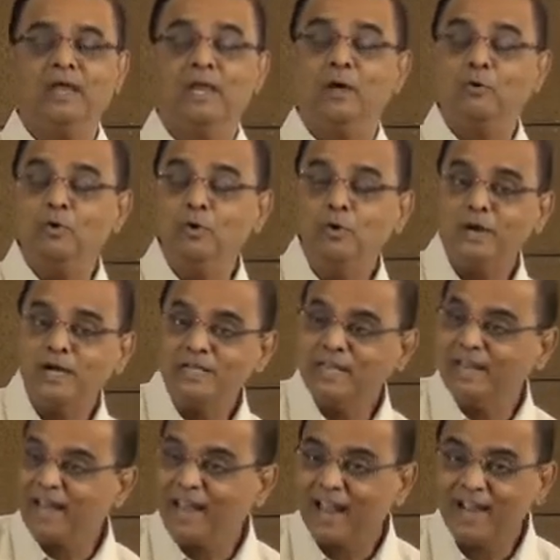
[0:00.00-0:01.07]
Now look at the
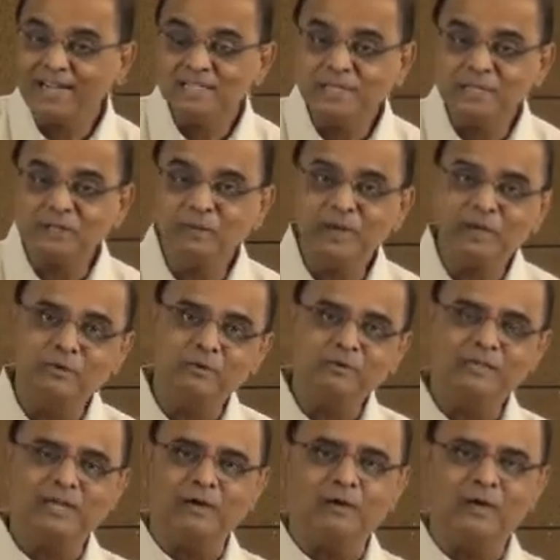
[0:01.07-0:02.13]
gadgets we are
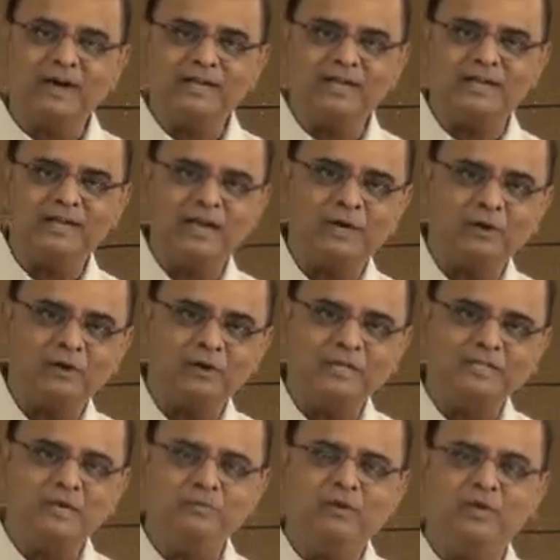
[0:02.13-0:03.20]
using, look at the
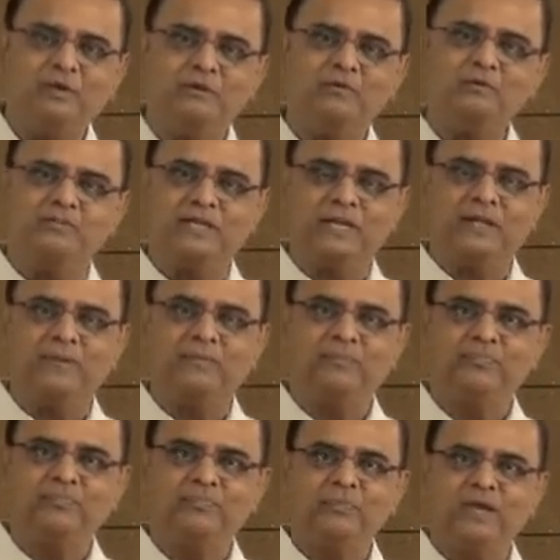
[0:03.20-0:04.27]
technology we are using.
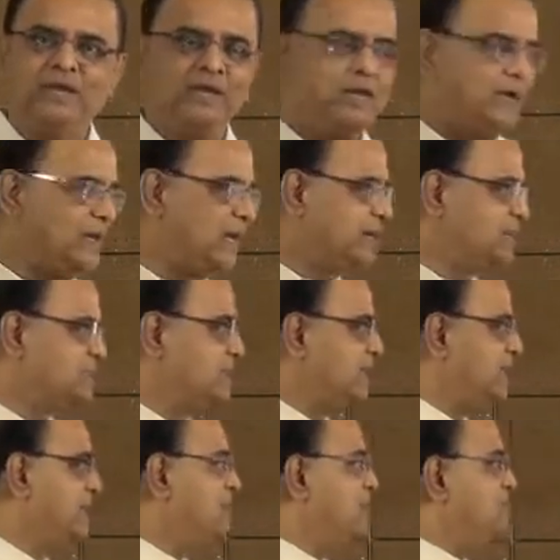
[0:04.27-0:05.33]
Now let us
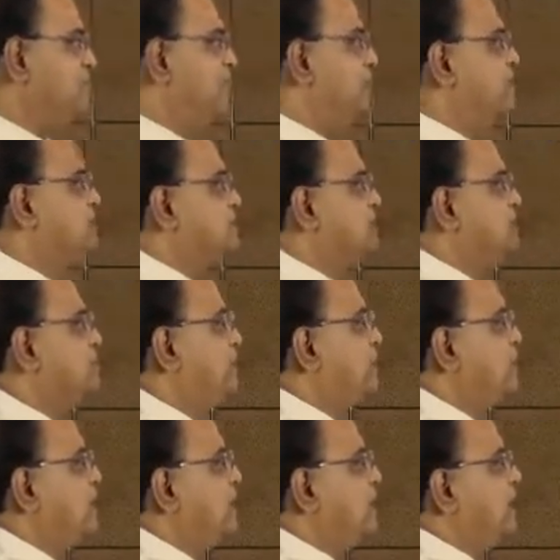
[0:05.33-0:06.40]
say the distance
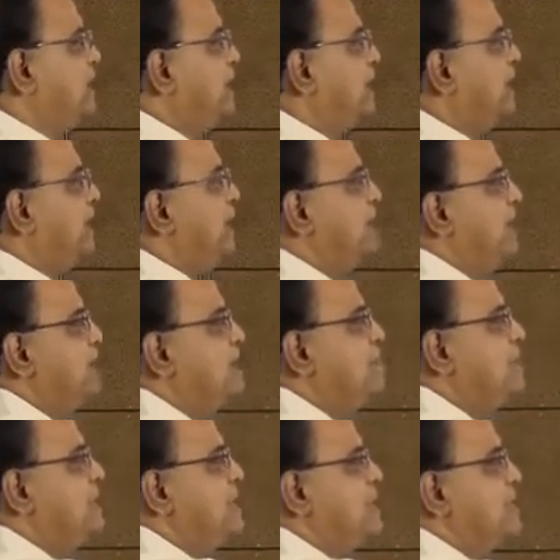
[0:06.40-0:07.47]
between A
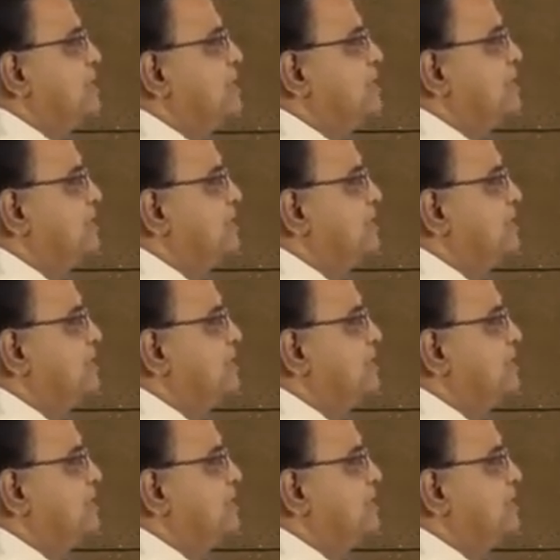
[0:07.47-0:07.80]
and B.